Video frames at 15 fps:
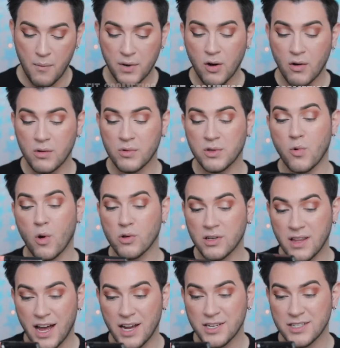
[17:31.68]
I'm gonna go in with Roller
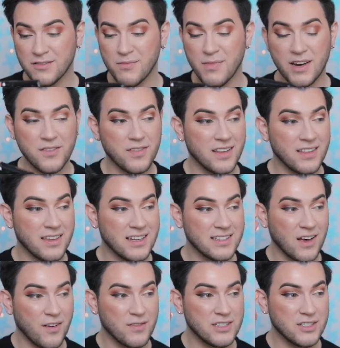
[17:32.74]
Lash from Benefit.
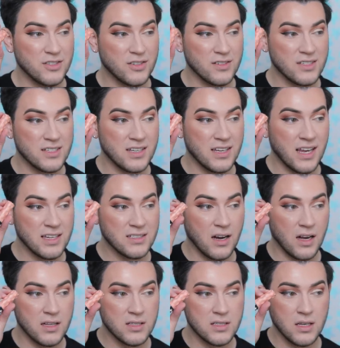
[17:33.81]
This, obviously, as you can see, has
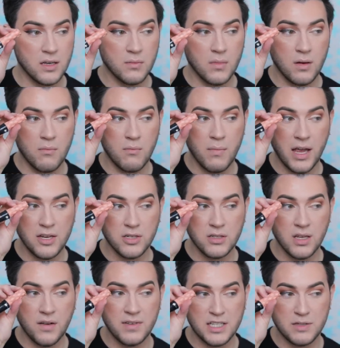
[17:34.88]
gotten some major
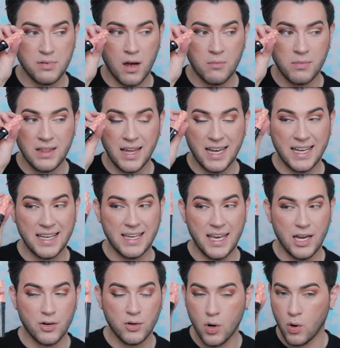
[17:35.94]
love. This is probably like a
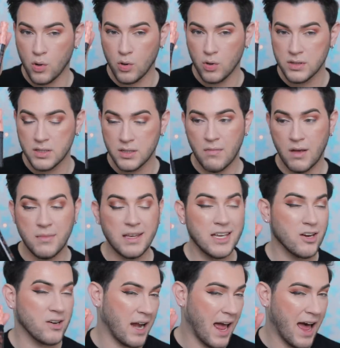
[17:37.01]
year old, maybe a
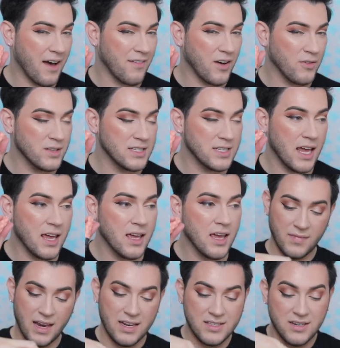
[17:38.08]
year and a half, I would say.
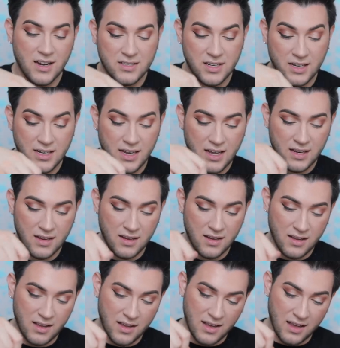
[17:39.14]
And it's not done yet.
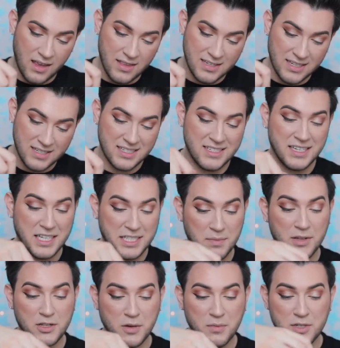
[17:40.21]
And this has a six
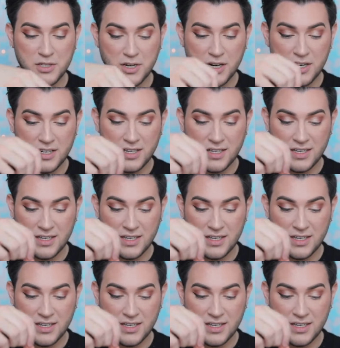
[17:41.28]
month open jar.